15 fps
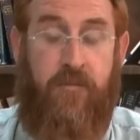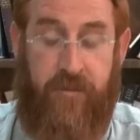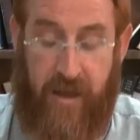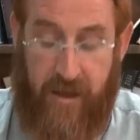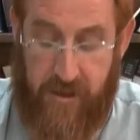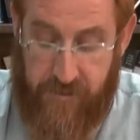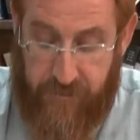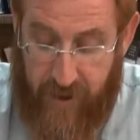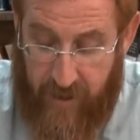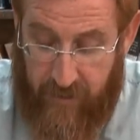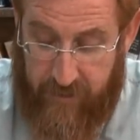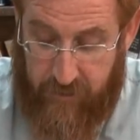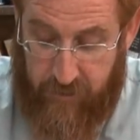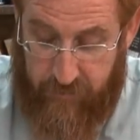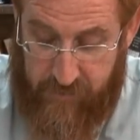Uvnei
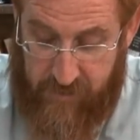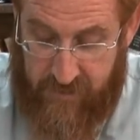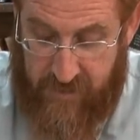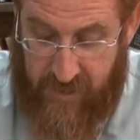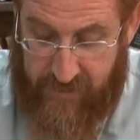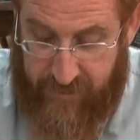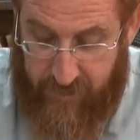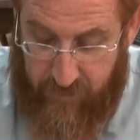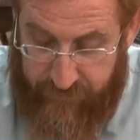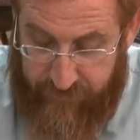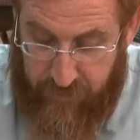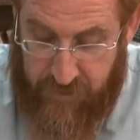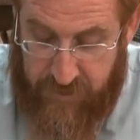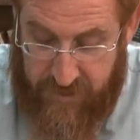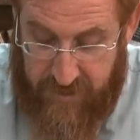Yisrael, as it says there in
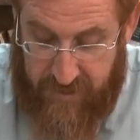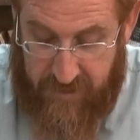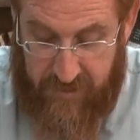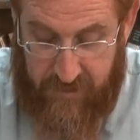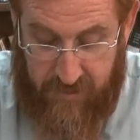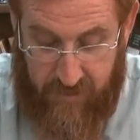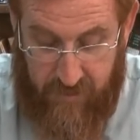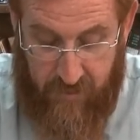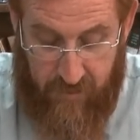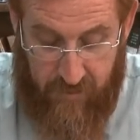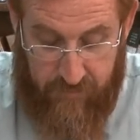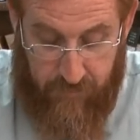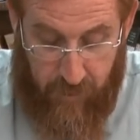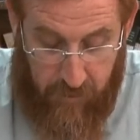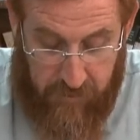verse 6.
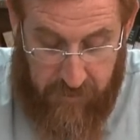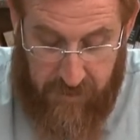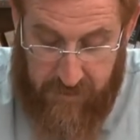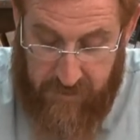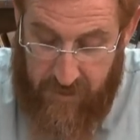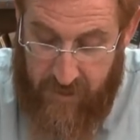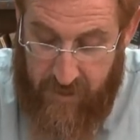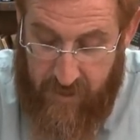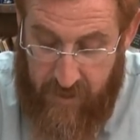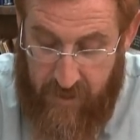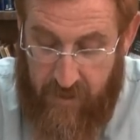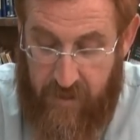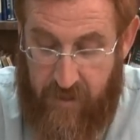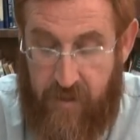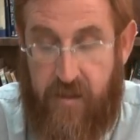Moses,
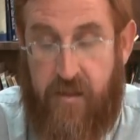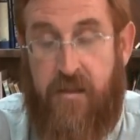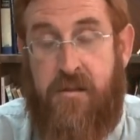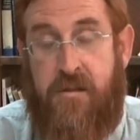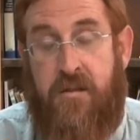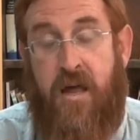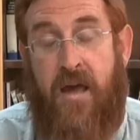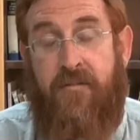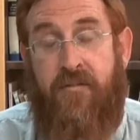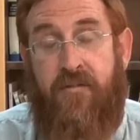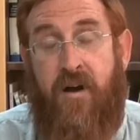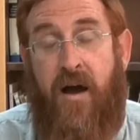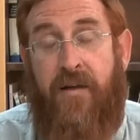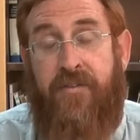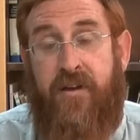slave of
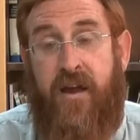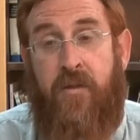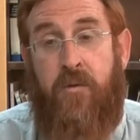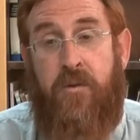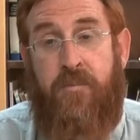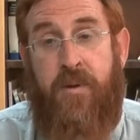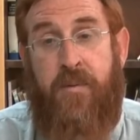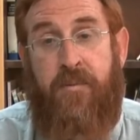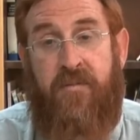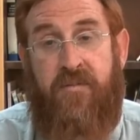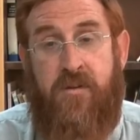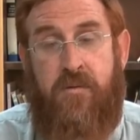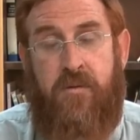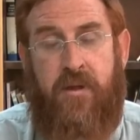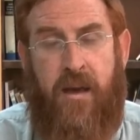God, together with the people of
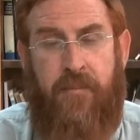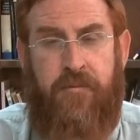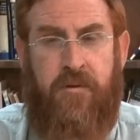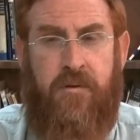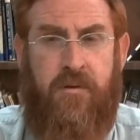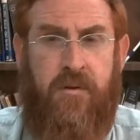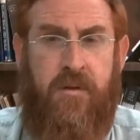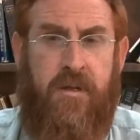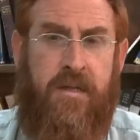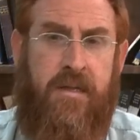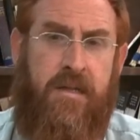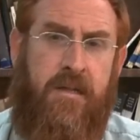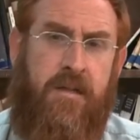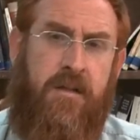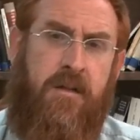Israel, captured.
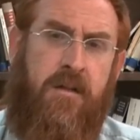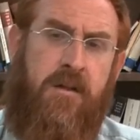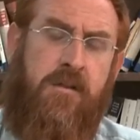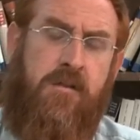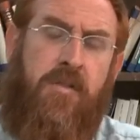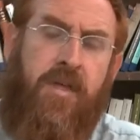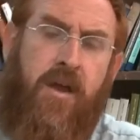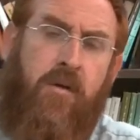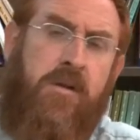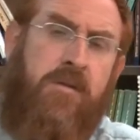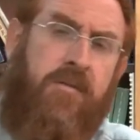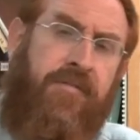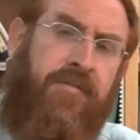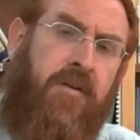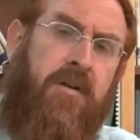So there it's
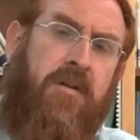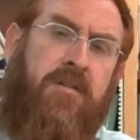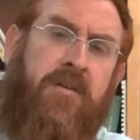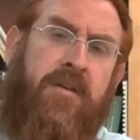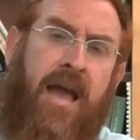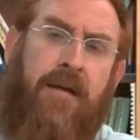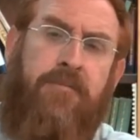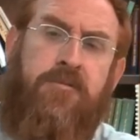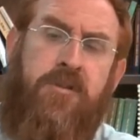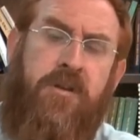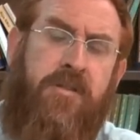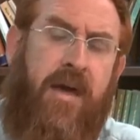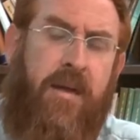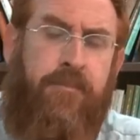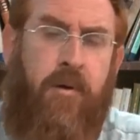referring to
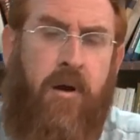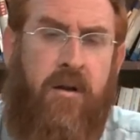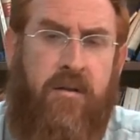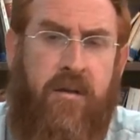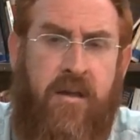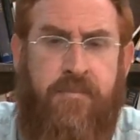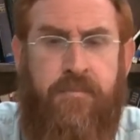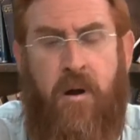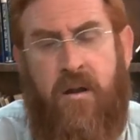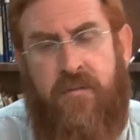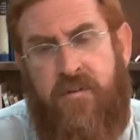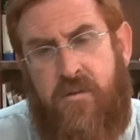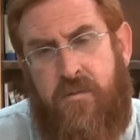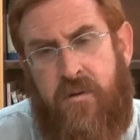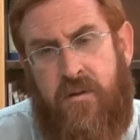capturing that part as part
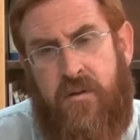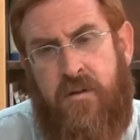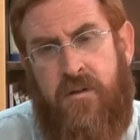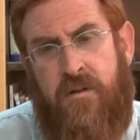of Israel.